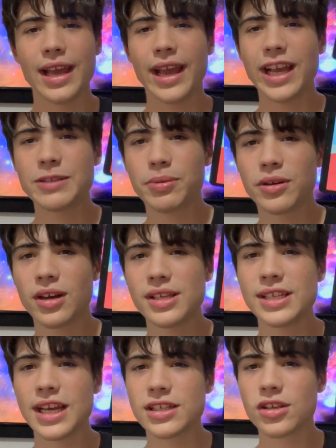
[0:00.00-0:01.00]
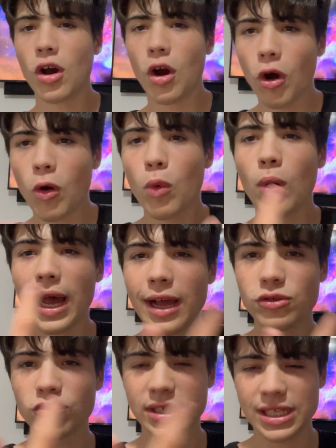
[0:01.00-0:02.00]
is because it's a whole
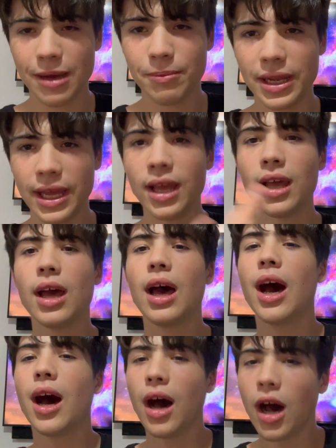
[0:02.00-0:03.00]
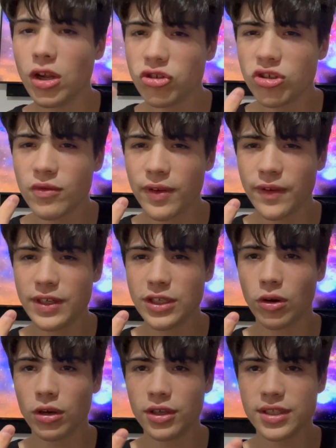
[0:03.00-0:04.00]
Android tablet,
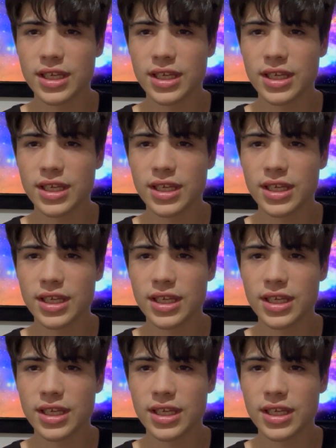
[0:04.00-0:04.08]
$150,